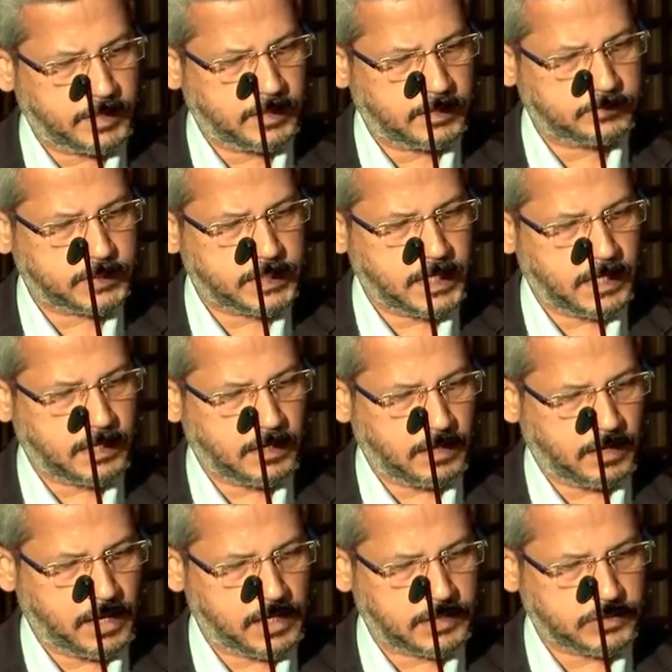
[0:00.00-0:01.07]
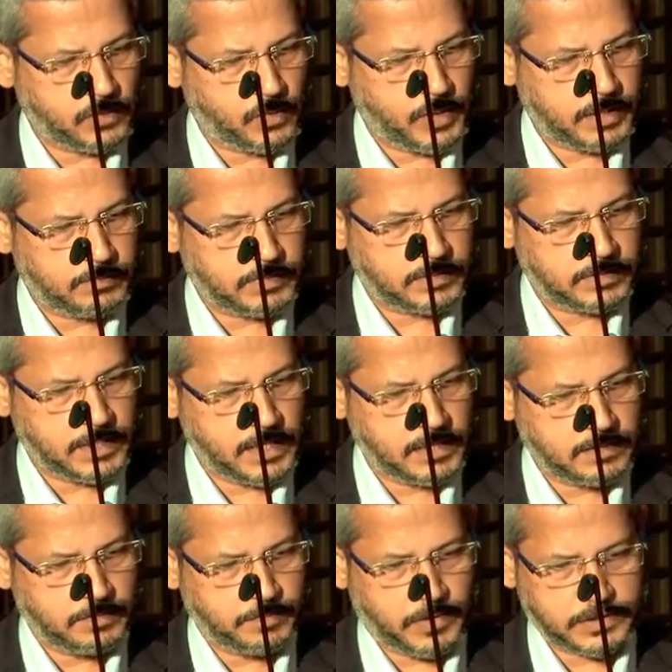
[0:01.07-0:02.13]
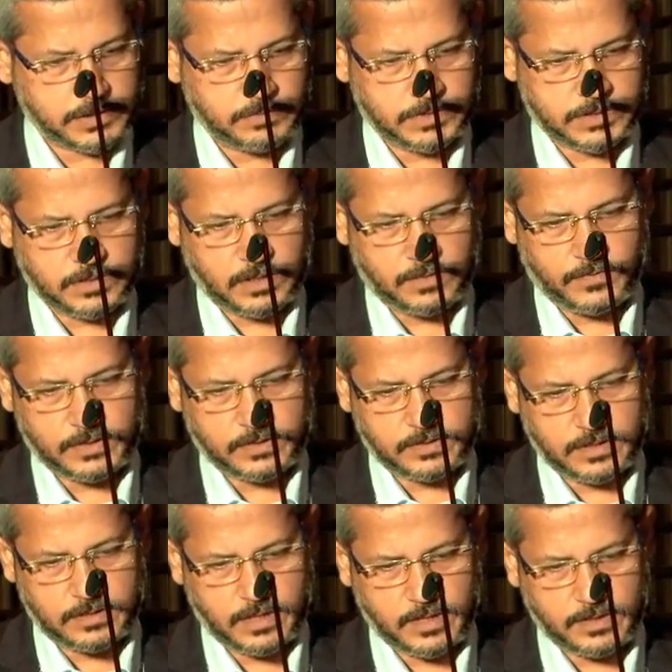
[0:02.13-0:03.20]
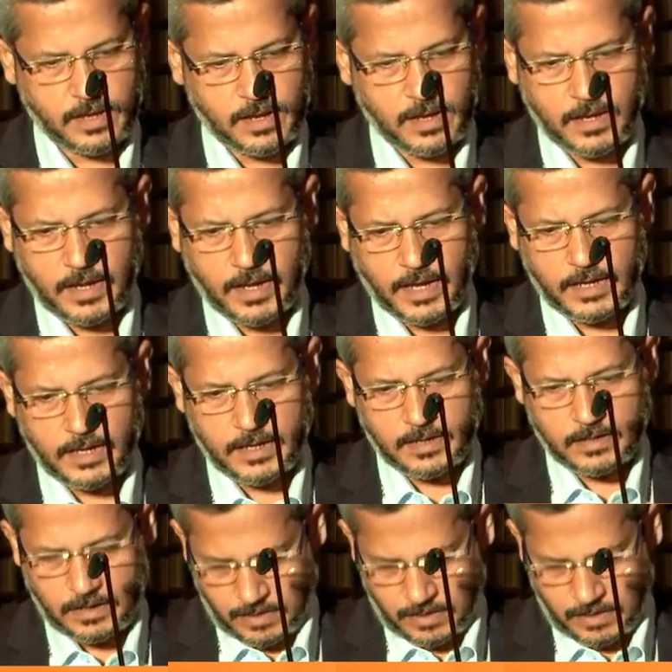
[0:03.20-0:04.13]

LMC and a large OM disease, proximal circumflex disease. LED